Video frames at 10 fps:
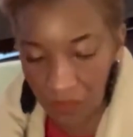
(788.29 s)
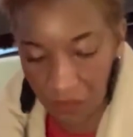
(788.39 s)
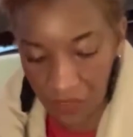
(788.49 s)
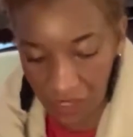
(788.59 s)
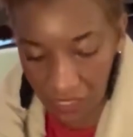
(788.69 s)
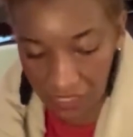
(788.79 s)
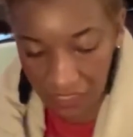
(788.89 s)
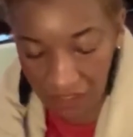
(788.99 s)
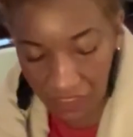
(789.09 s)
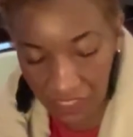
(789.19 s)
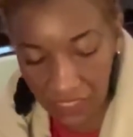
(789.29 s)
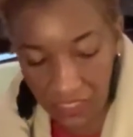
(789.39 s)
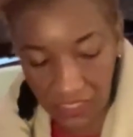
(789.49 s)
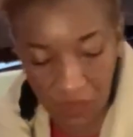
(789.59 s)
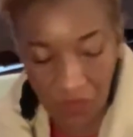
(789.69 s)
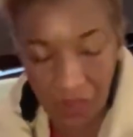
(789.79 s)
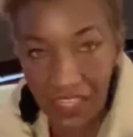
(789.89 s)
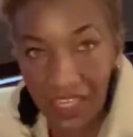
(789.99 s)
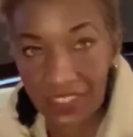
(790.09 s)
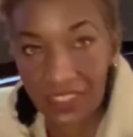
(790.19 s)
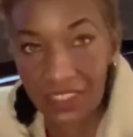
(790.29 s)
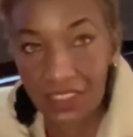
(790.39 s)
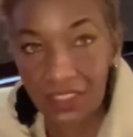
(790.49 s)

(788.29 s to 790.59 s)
we are leaving Wakanda